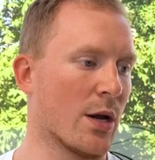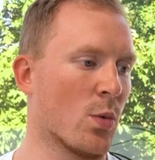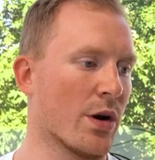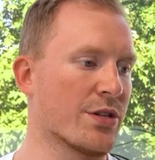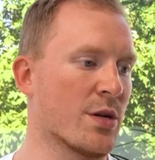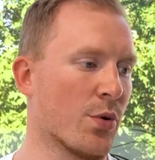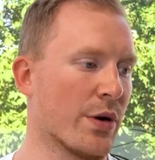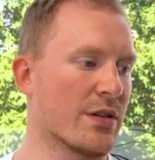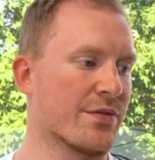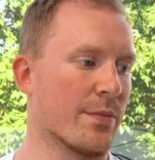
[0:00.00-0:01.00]
Where is the
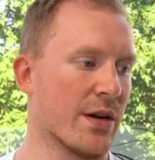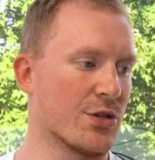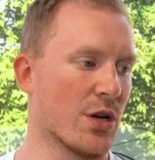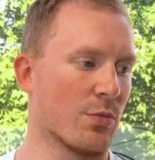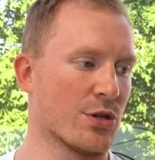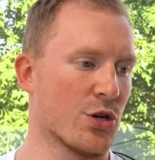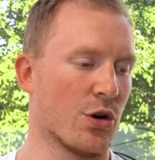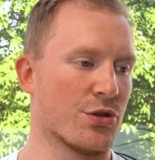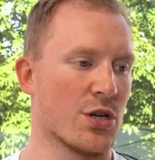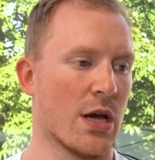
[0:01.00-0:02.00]
point of diminishing
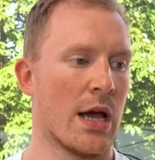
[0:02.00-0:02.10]
returns?